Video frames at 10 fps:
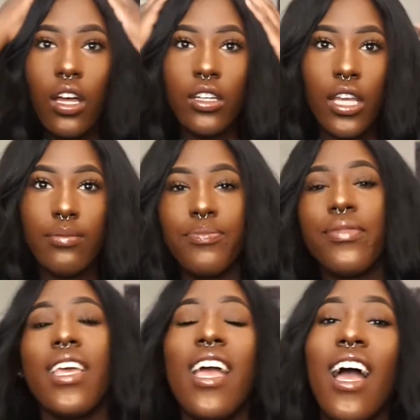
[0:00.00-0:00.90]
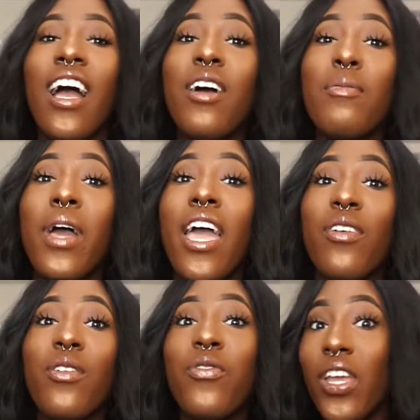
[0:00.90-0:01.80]
Okay. I
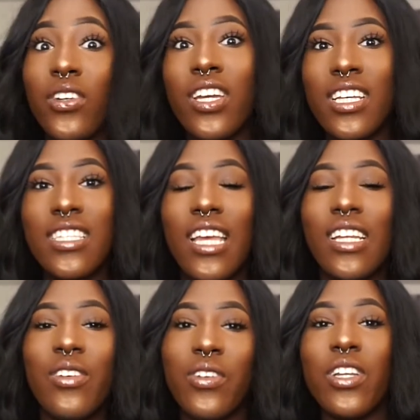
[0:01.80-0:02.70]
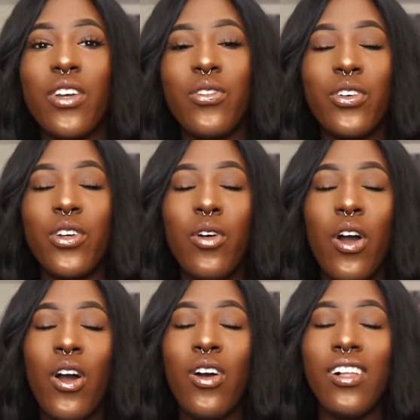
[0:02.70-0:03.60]
have a very exciting video for you
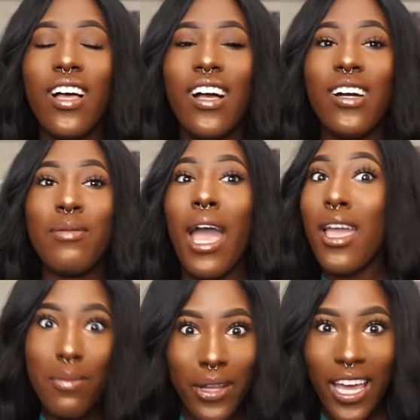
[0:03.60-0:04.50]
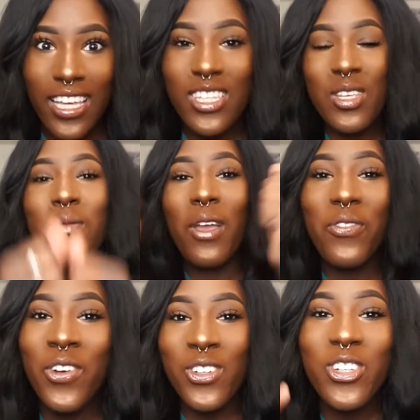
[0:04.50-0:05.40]
all. I applied to my
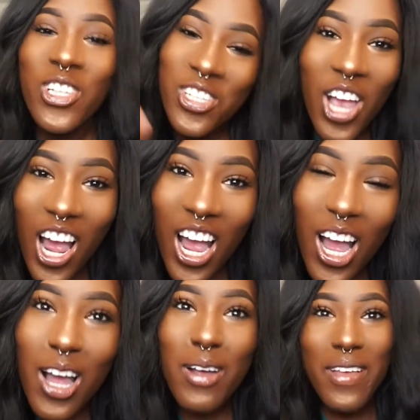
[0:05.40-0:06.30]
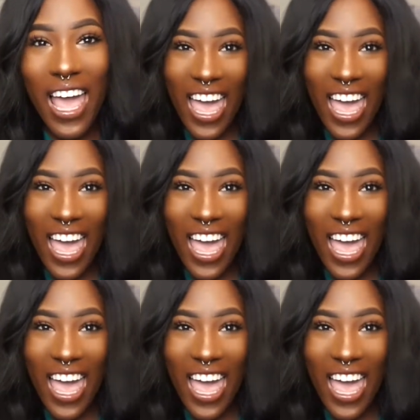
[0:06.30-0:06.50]
first job.